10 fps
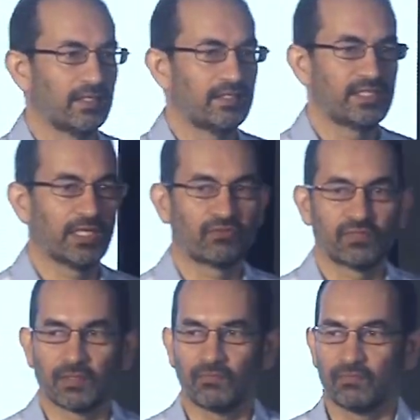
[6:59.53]
ETFs,
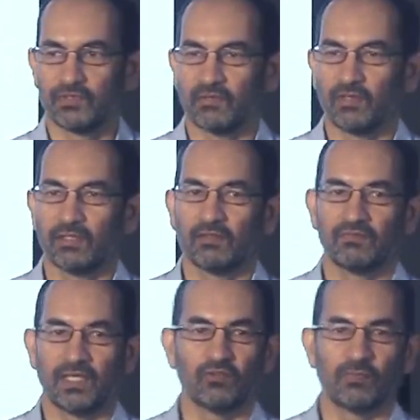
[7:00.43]
which have a
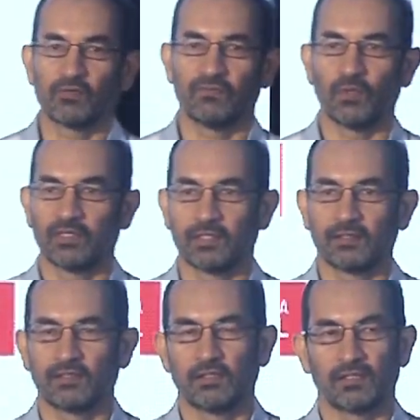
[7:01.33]
value of about
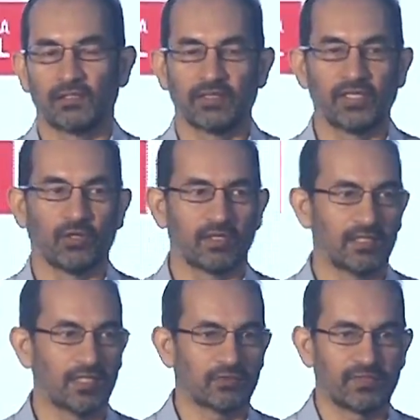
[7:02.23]
430 odd
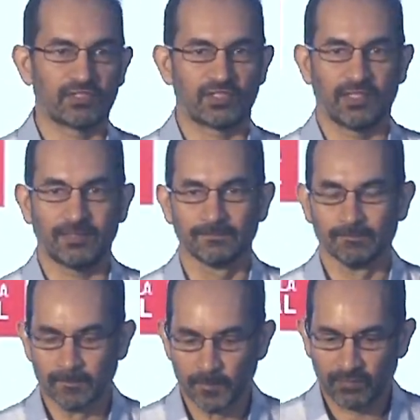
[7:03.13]
as of yesterday.
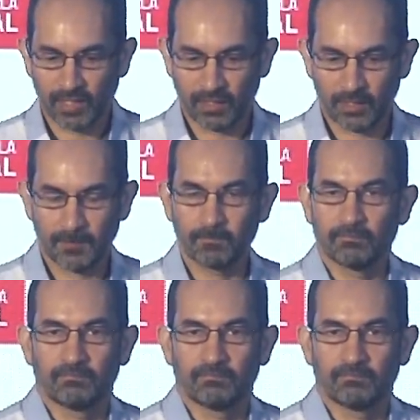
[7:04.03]
There